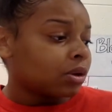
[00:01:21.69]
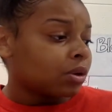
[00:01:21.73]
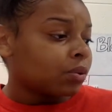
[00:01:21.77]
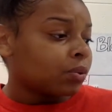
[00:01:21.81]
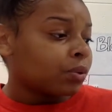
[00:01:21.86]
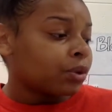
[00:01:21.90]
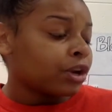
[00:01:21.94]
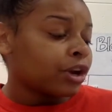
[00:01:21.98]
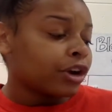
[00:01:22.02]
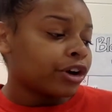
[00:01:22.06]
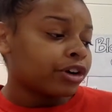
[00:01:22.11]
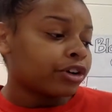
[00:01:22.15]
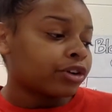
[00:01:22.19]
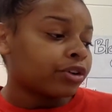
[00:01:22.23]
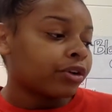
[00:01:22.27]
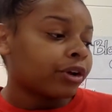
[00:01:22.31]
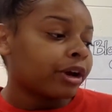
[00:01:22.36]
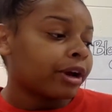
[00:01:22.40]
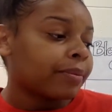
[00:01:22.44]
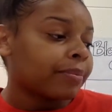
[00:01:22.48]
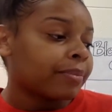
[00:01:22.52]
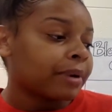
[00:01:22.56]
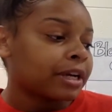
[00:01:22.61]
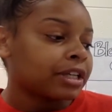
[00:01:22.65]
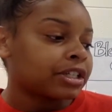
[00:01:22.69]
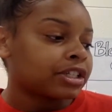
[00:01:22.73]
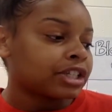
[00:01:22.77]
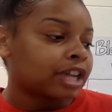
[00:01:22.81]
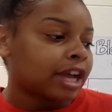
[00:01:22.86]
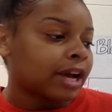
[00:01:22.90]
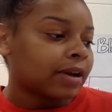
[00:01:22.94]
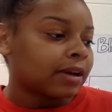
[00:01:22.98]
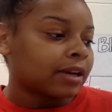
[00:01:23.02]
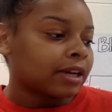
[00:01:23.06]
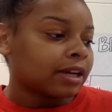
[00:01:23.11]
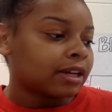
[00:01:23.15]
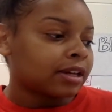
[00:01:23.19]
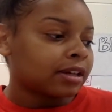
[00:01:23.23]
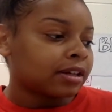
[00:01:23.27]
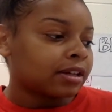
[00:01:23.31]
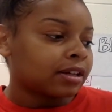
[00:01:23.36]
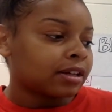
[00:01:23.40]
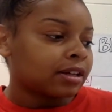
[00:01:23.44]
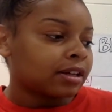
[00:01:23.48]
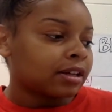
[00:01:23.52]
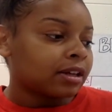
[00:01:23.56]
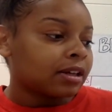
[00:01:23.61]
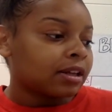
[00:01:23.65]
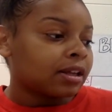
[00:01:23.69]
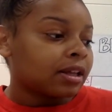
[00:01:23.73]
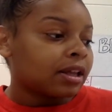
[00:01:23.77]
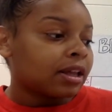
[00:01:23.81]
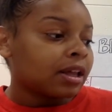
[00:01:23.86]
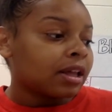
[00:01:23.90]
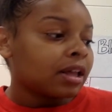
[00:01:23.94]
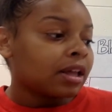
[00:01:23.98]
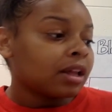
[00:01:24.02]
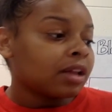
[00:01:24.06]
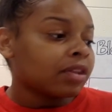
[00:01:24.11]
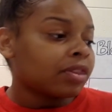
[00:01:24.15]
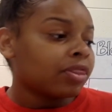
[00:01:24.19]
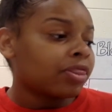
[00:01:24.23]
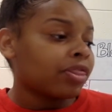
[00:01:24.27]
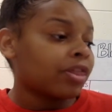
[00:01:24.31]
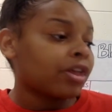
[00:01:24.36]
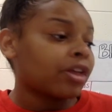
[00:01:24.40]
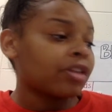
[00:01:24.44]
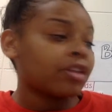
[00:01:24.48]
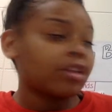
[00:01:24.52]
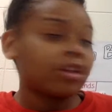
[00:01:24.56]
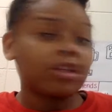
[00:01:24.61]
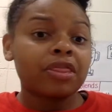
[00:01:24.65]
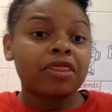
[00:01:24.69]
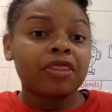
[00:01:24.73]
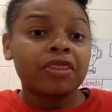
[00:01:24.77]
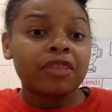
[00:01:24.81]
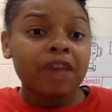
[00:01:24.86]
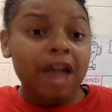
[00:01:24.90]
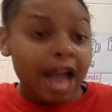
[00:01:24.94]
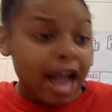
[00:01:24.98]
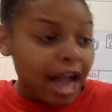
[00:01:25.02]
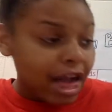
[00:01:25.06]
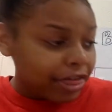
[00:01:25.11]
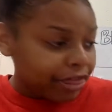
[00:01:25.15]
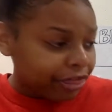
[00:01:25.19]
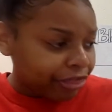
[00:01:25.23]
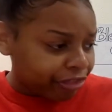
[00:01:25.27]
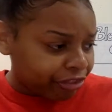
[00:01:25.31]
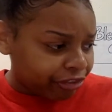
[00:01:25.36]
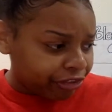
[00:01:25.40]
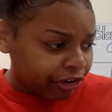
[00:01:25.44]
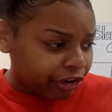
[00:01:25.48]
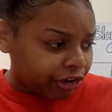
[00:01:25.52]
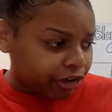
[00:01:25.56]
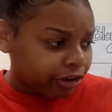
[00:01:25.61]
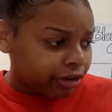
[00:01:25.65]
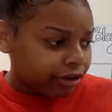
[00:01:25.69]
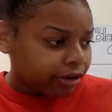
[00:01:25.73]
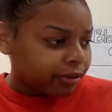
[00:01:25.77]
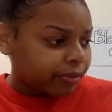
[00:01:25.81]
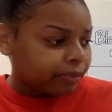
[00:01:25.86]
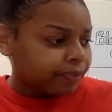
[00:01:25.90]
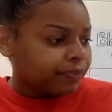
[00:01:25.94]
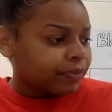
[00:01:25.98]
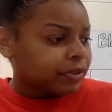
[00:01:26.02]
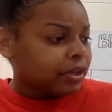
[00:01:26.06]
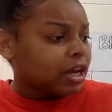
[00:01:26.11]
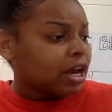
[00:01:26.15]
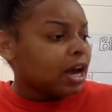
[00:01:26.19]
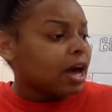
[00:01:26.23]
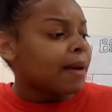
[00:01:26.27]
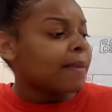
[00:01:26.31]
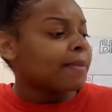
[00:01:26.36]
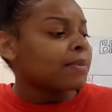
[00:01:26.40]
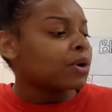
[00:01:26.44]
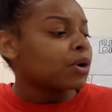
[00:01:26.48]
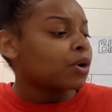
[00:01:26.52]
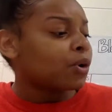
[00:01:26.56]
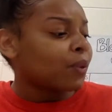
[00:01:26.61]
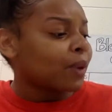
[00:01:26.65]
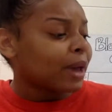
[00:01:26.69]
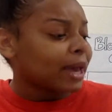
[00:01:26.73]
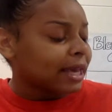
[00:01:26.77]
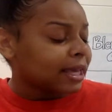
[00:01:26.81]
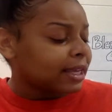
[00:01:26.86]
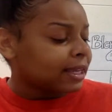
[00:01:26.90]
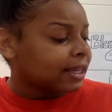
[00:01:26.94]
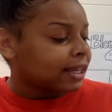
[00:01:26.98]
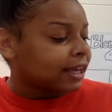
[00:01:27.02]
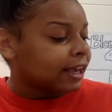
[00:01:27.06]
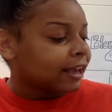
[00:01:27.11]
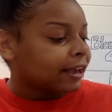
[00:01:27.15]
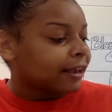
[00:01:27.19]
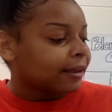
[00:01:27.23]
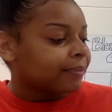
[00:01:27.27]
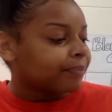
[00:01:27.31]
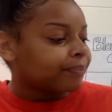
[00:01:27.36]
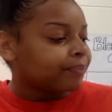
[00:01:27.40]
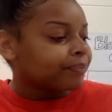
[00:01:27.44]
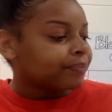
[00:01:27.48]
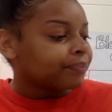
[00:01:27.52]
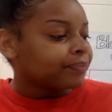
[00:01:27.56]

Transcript: We heard Grandpa shouting. It's a disaster! Come quickly!